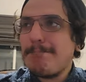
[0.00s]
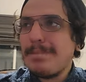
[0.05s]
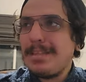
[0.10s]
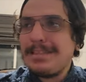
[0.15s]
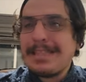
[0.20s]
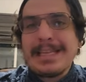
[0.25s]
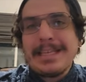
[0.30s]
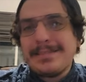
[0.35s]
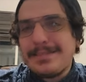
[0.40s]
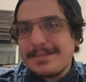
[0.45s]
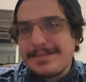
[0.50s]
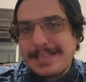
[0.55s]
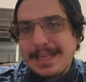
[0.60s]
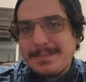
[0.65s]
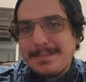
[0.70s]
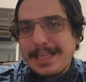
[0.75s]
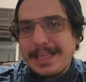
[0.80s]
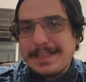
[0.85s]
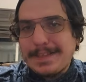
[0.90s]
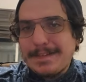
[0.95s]
That is the
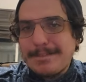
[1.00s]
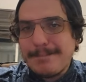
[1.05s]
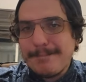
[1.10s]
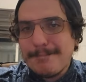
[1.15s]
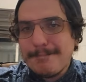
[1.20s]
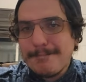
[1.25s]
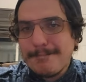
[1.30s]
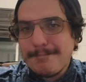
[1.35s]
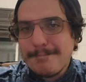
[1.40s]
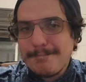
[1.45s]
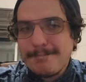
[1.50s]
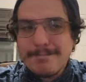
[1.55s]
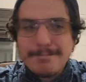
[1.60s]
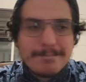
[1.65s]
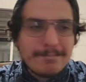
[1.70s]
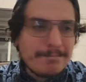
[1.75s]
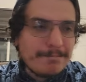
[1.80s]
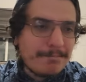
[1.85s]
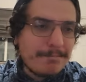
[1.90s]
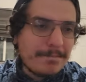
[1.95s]
same thing.
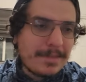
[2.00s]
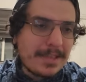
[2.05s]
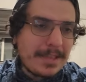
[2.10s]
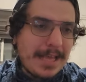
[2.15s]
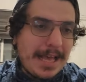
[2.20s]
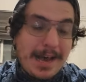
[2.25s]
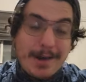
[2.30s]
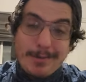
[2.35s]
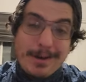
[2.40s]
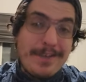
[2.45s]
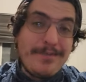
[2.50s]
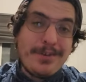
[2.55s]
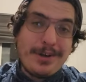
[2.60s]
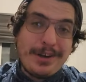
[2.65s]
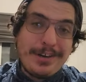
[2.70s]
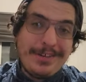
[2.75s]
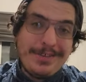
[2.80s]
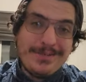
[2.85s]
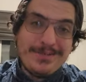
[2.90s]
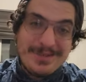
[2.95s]

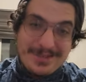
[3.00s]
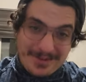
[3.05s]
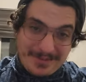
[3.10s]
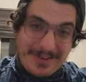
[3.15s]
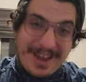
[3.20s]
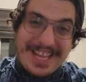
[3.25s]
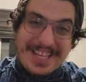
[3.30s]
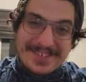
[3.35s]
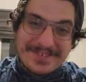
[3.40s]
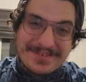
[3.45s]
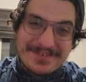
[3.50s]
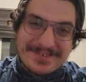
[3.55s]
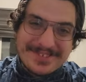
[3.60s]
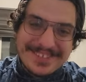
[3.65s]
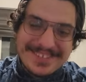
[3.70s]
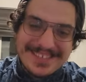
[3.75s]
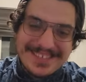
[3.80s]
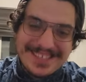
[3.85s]
However, with the wife,